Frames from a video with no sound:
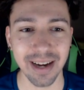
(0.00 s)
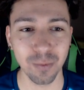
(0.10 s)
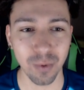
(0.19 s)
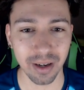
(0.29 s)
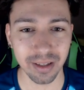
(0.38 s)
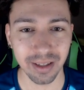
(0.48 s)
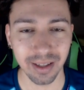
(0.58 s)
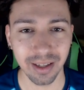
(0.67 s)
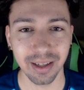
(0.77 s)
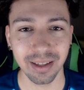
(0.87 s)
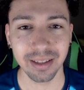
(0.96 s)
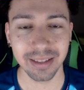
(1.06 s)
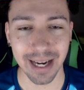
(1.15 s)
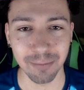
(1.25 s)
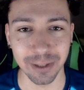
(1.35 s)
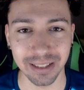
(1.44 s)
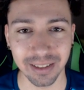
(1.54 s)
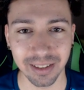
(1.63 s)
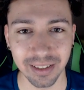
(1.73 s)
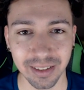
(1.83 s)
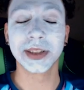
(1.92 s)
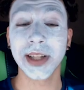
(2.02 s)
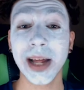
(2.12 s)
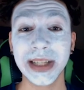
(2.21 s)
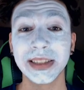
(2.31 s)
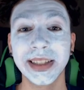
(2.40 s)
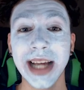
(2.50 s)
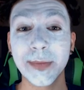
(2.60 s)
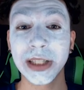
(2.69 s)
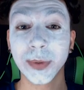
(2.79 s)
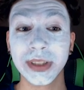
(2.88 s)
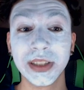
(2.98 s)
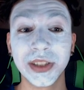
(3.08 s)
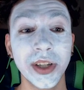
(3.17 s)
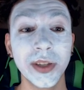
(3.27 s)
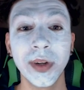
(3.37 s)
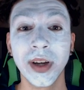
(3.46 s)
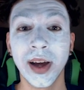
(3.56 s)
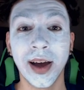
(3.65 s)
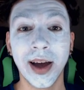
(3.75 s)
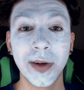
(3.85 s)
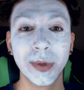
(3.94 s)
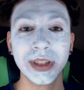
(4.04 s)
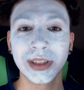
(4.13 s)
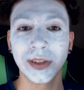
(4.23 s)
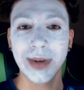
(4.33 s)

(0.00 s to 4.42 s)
in one game week. So that means in game week 22, I was